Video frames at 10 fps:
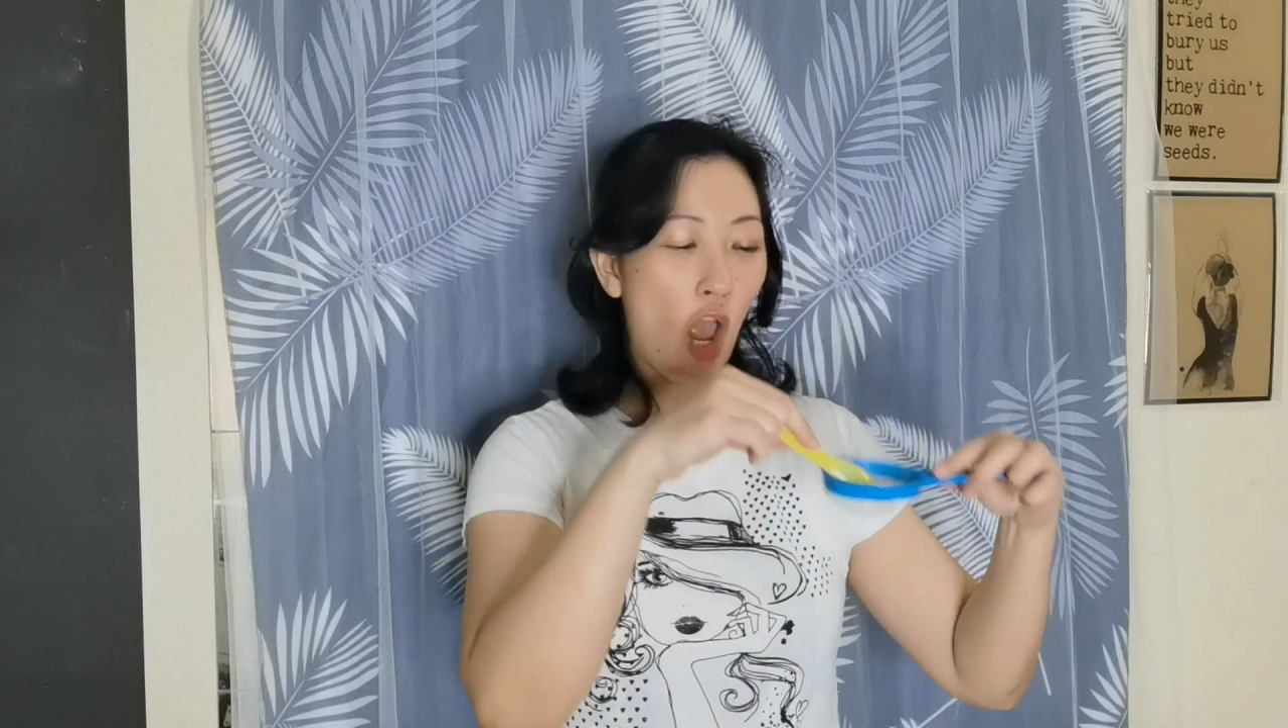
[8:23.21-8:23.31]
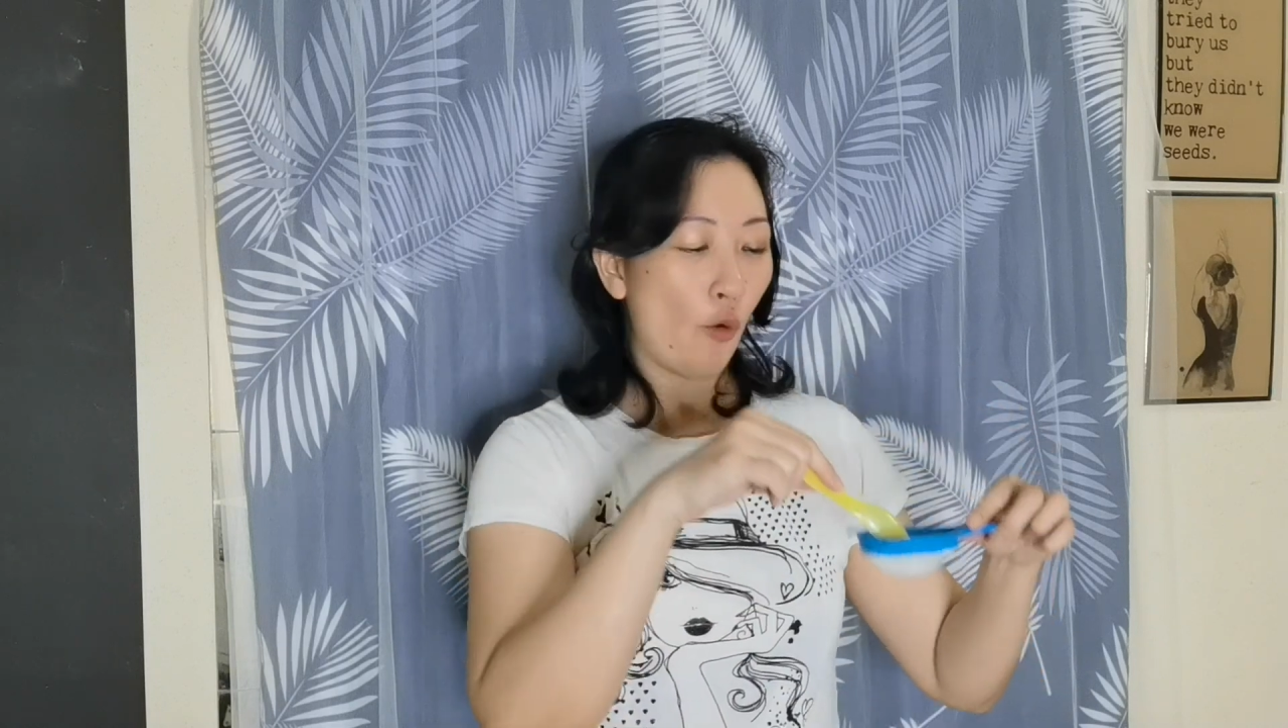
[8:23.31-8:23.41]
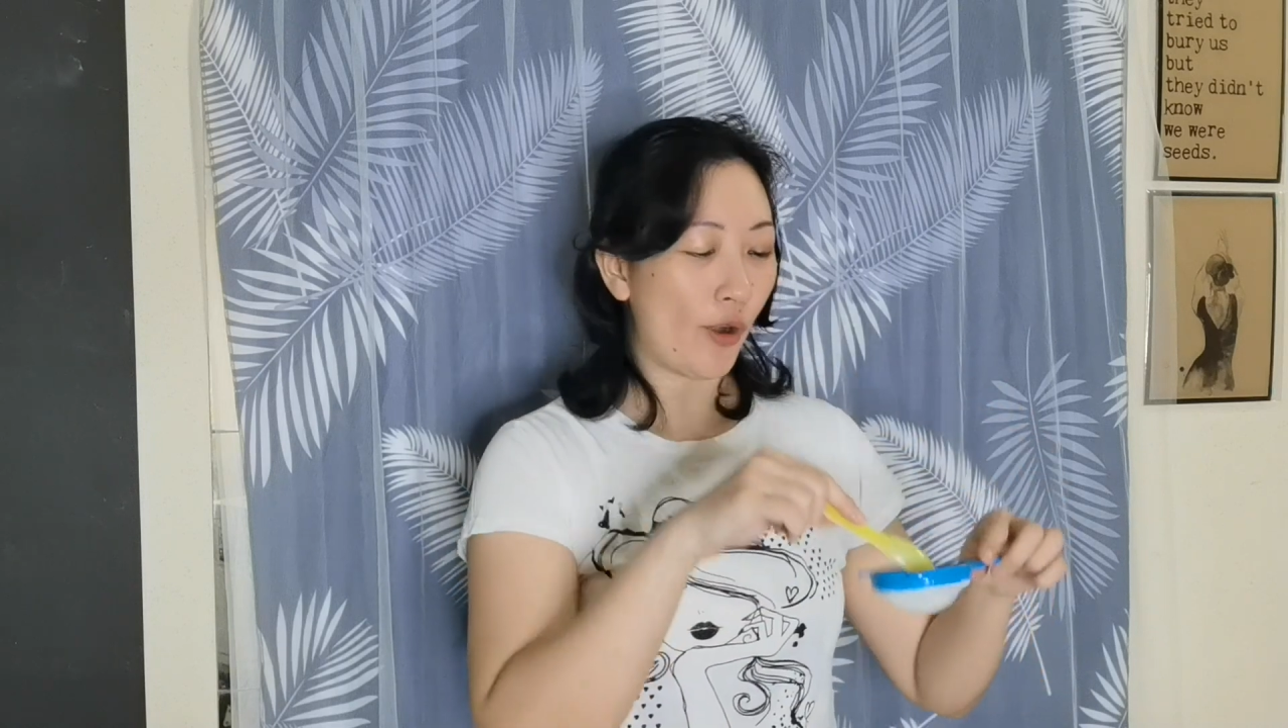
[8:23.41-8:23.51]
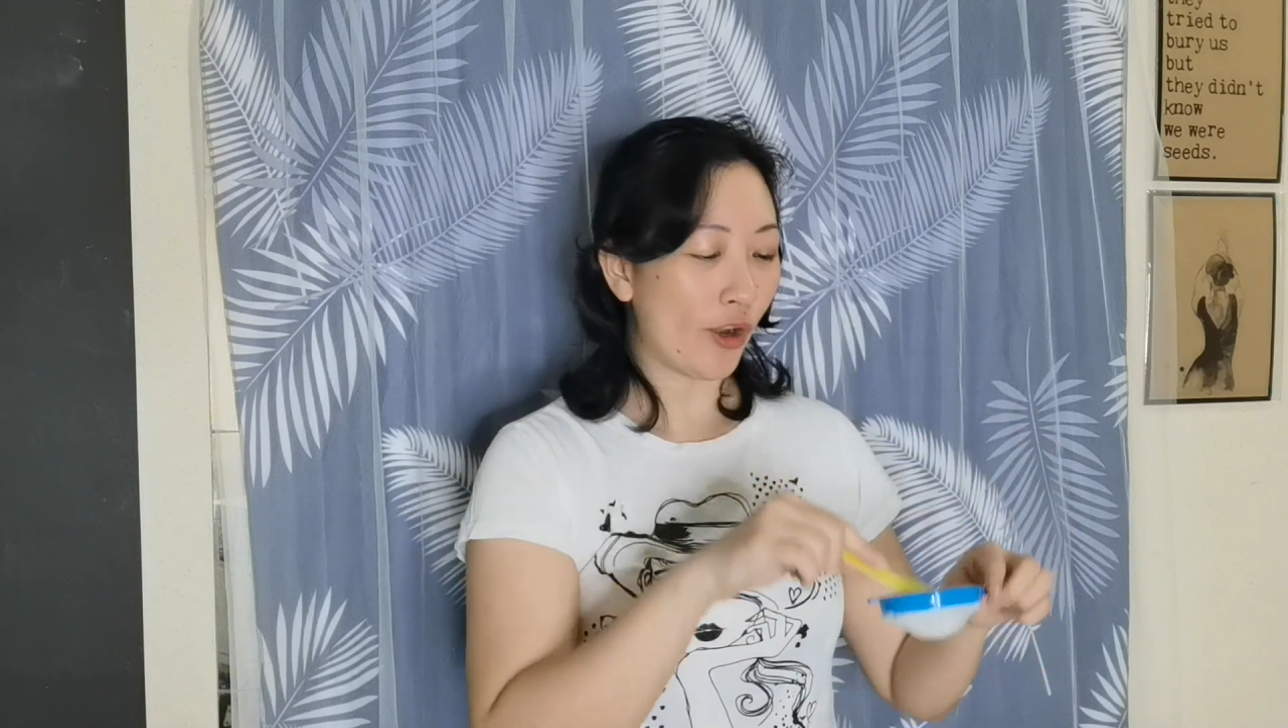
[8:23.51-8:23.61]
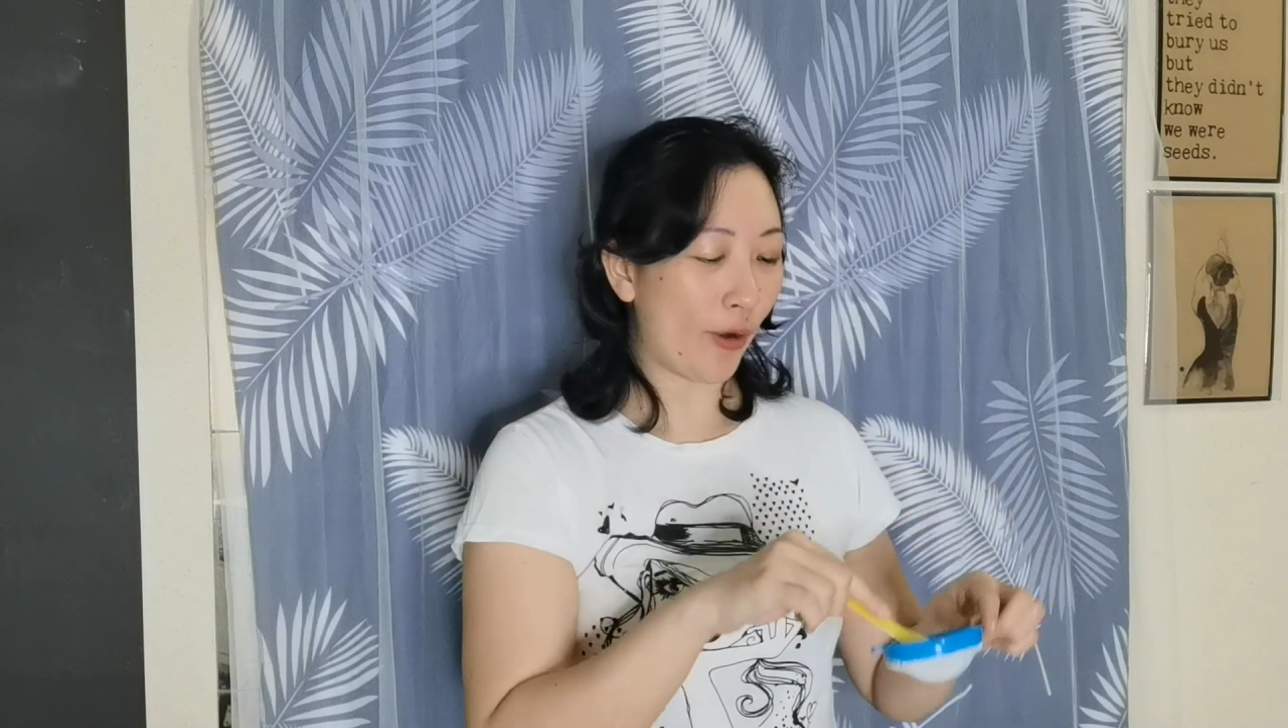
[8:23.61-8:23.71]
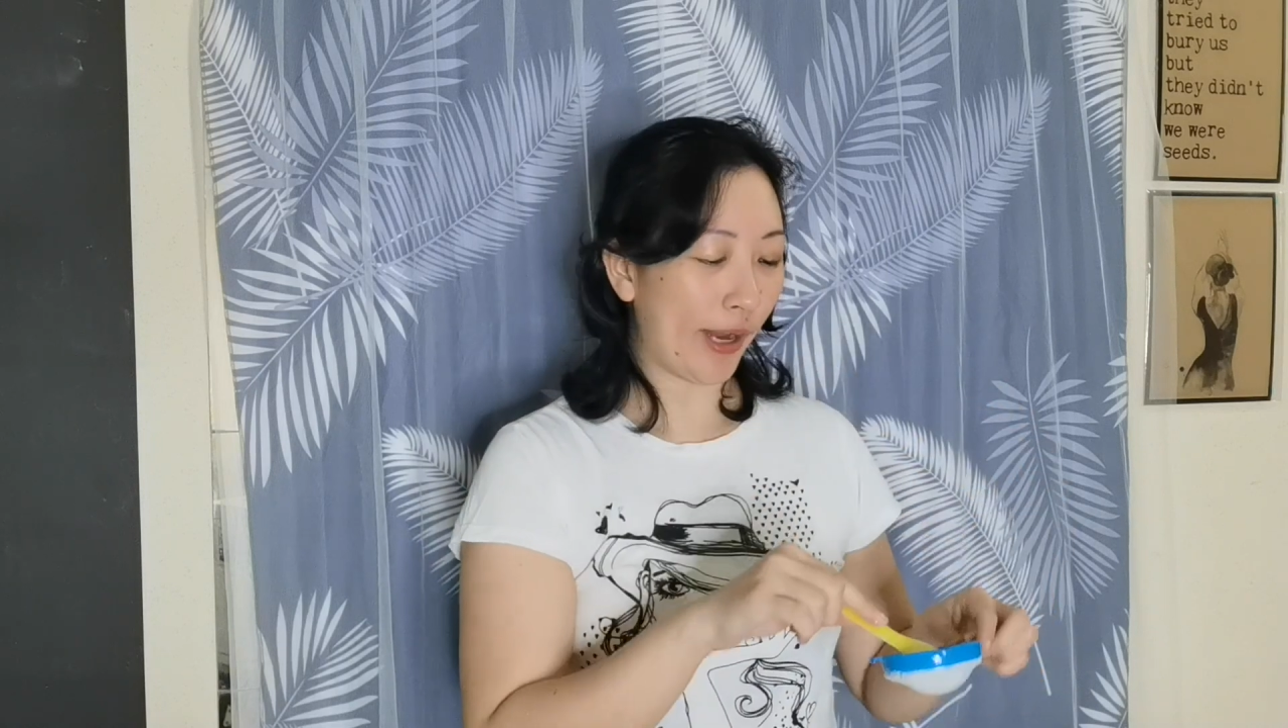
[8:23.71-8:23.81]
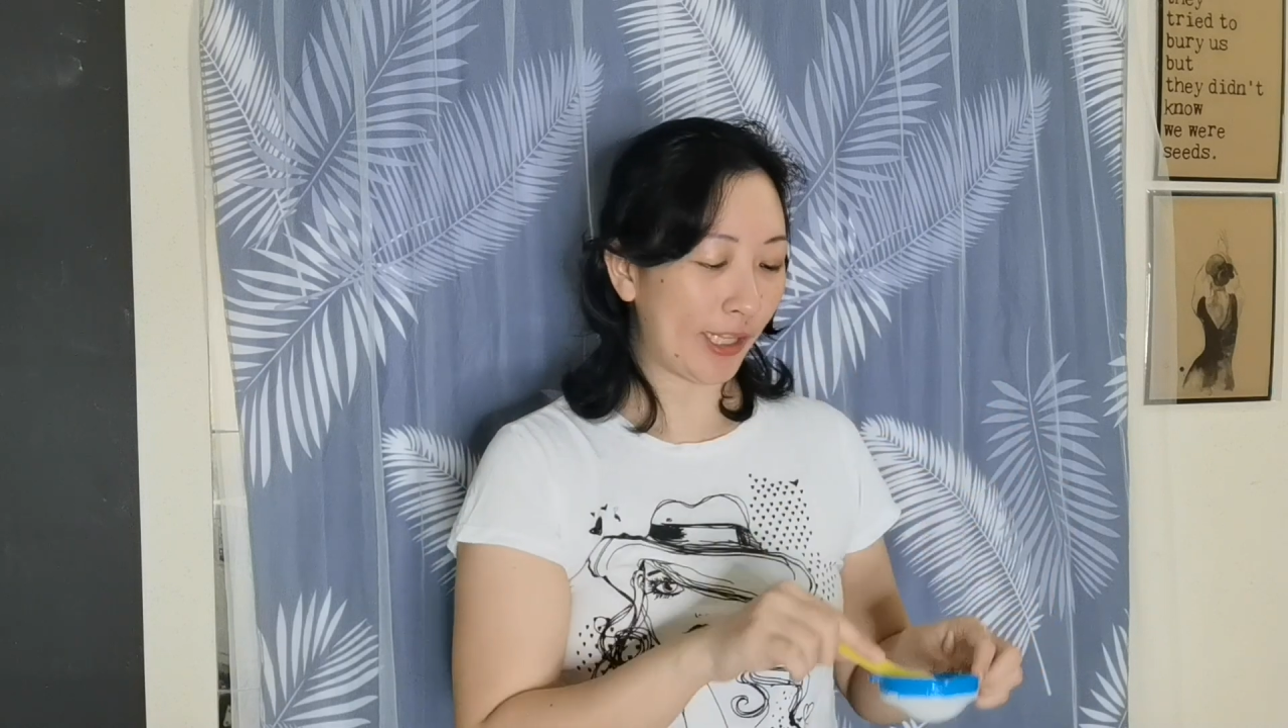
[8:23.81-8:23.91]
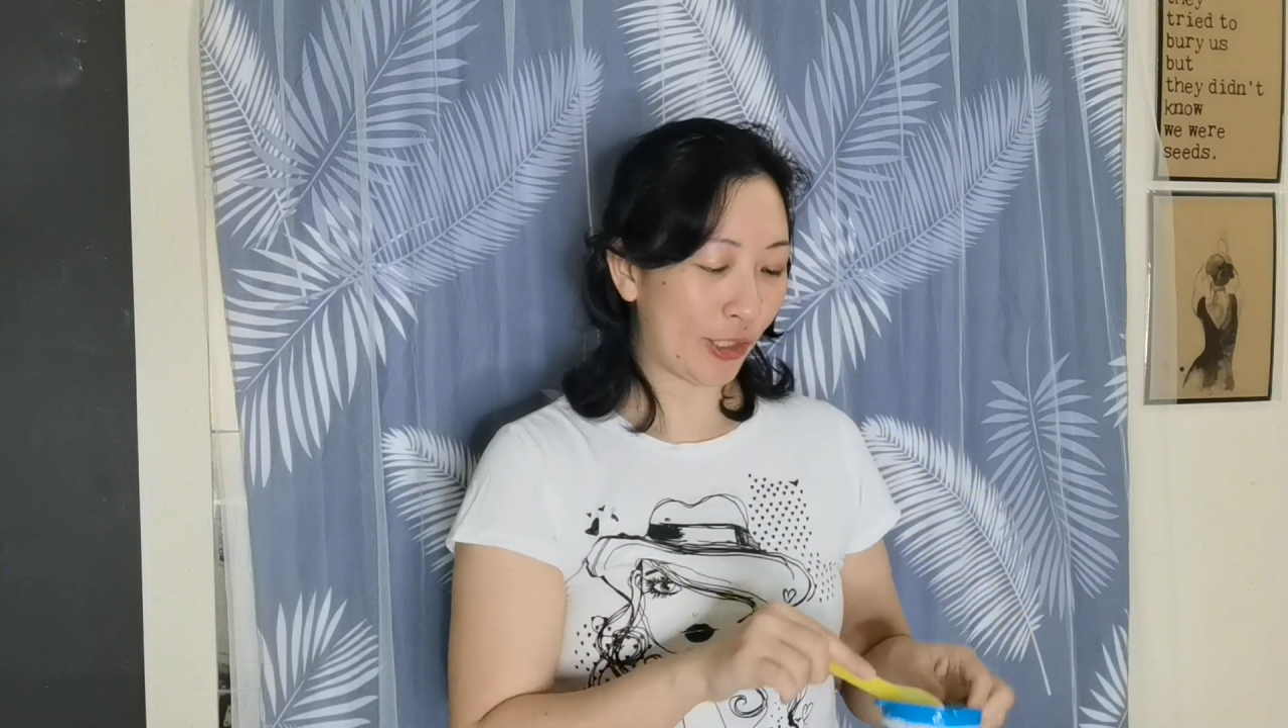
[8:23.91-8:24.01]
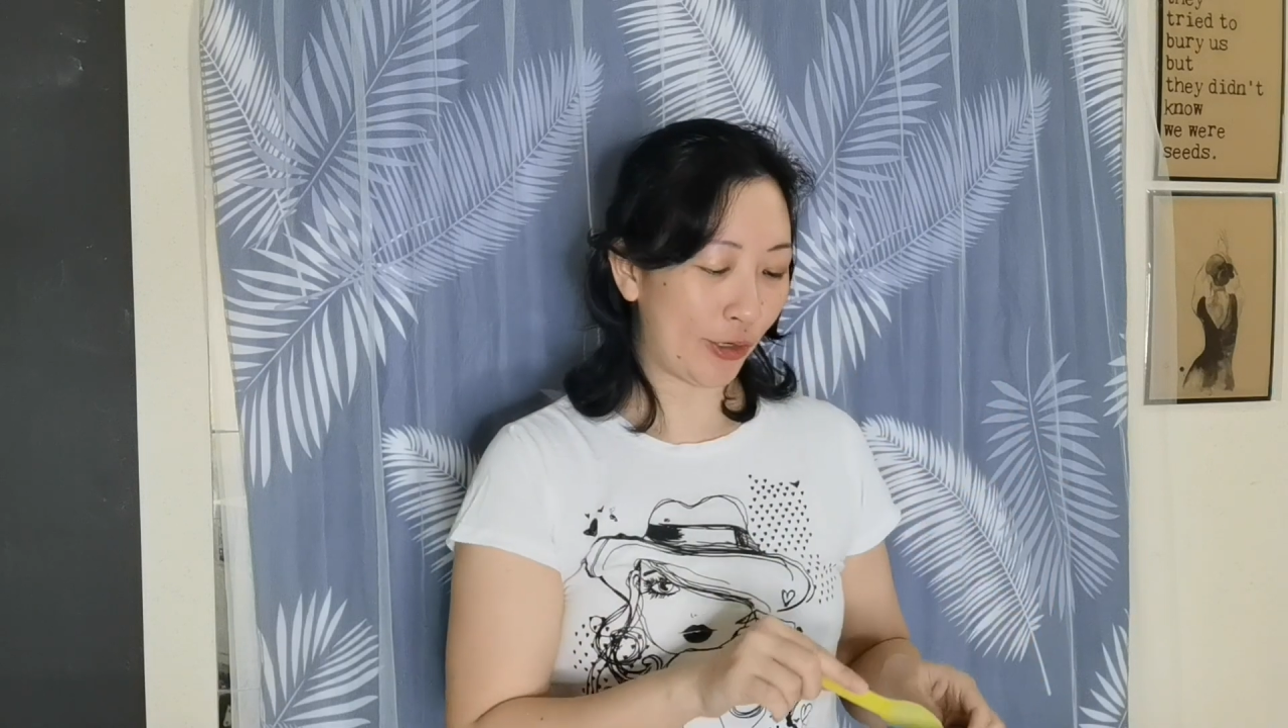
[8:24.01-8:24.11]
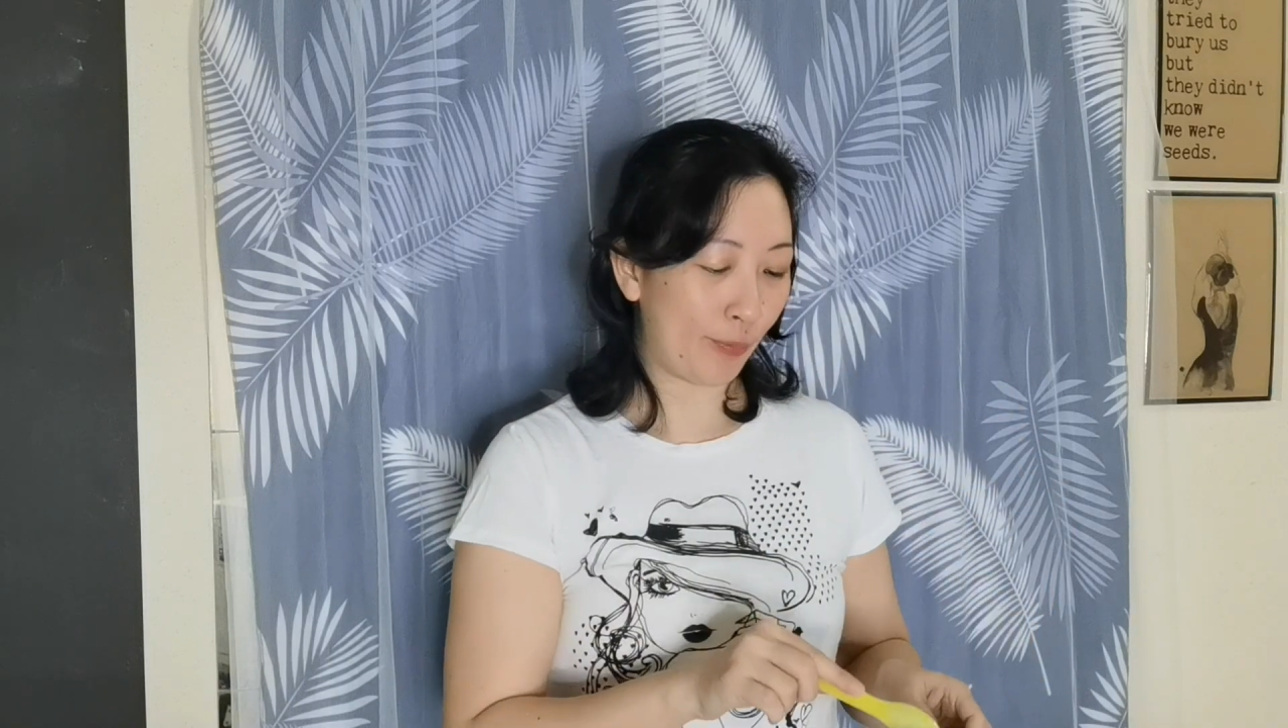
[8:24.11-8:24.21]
we're going to